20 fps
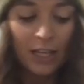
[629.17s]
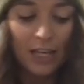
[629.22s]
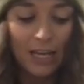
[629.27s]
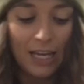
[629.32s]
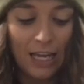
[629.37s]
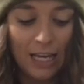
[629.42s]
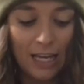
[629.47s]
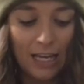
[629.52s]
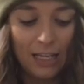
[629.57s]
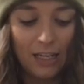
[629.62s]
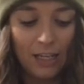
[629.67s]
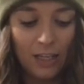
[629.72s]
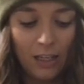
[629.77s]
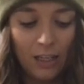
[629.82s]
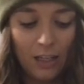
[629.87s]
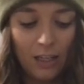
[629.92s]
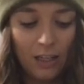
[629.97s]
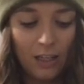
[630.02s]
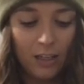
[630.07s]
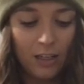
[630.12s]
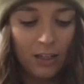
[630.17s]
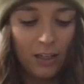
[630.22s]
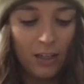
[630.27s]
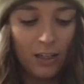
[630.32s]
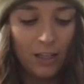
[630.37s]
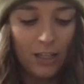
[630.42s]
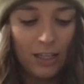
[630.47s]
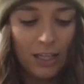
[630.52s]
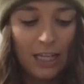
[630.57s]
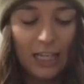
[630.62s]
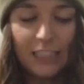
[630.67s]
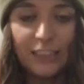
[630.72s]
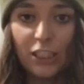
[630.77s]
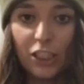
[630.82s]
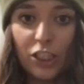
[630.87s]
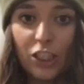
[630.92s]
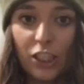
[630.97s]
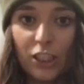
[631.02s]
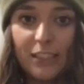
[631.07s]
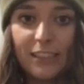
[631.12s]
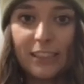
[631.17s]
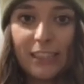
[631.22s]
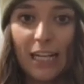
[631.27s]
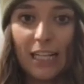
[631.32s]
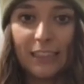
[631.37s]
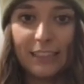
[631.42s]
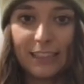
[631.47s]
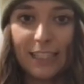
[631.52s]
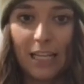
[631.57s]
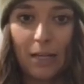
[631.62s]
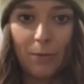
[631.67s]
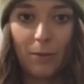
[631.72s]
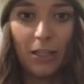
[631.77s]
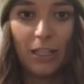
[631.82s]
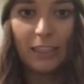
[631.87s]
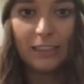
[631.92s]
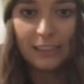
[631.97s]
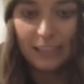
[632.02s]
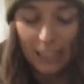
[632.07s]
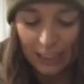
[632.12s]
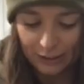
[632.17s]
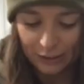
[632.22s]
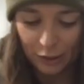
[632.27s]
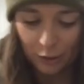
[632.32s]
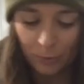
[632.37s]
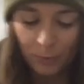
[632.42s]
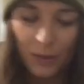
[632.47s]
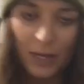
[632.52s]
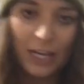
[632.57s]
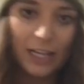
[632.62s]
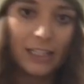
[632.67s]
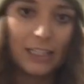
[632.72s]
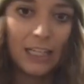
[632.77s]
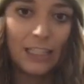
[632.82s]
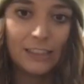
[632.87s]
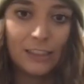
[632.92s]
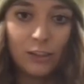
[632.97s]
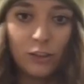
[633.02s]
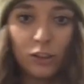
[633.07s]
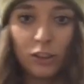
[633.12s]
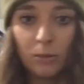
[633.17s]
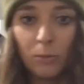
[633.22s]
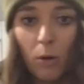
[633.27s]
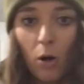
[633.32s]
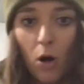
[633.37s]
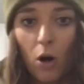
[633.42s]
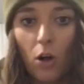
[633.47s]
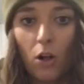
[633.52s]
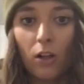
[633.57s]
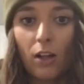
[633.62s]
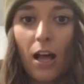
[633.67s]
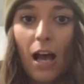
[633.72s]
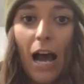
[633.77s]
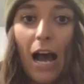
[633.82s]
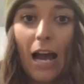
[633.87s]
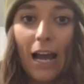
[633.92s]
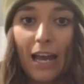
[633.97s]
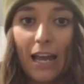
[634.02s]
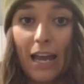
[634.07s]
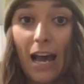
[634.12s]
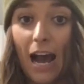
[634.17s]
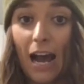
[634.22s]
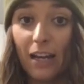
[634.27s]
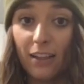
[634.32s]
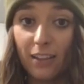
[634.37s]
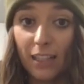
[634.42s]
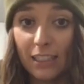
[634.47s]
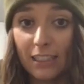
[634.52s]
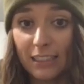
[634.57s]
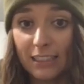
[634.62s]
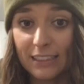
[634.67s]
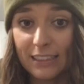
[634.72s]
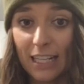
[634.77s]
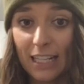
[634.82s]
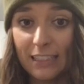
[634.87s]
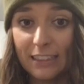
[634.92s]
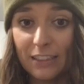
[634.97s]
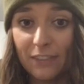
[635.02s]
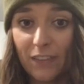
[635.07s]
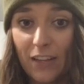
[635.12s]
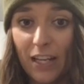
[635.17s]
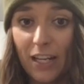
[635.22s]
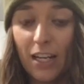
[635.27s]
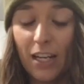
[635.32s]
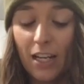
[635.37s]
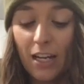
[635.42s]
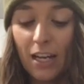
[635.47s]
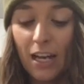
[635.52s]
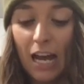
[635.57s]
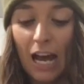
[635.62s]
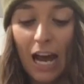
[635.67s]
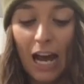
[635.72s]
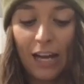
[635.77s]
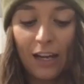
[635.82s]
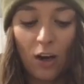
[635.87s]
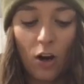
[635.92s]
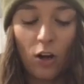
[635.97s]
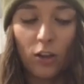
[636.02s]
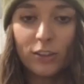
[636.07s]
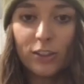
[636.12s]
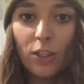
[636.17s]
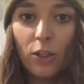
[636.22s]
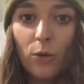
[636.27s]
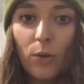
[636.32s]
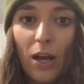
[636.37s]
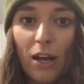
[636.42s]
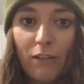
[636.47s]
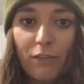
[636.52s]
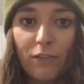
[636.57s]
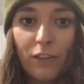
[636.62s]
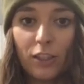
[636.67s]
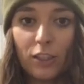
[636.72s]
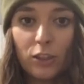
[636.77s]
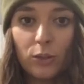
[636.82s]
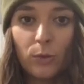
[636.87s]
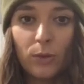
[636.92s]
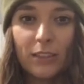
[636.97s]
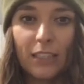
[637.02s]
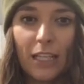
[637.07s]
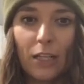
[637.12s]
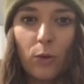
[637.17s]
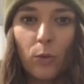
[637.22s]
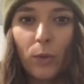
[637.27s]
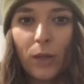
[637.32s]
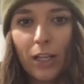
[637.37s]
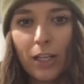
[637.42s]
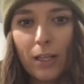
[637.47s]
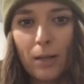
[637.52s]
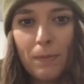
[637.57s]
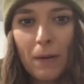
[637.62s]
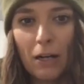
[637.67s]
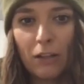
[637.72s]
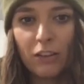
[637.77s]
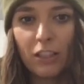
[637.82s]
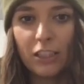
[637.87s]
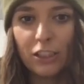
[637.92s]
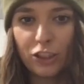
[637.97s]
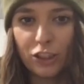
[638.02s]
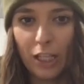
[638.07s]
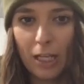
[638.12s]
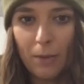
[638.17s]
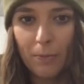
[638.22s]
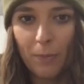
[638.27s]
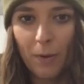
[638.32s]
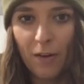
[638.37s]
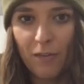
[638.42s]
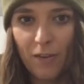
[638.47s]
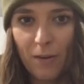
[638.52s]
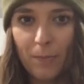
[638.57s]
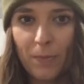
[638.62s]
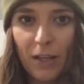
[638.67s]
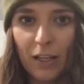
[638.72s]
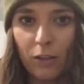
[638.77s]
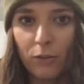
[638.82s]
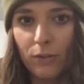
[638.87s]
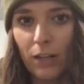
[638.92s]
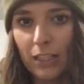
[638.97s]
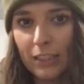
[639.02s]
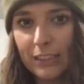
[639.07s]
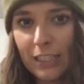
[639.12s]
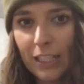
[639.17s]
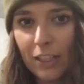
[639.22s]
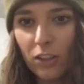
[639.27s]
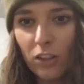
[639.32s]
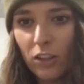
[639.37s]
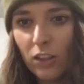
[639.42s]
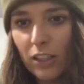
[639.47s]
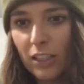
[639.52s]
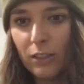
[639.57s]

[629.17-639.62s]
It's a good size camera. It's not too big, not too small. I like the size of it. I also at first was like weird about the shape of it being rectangle.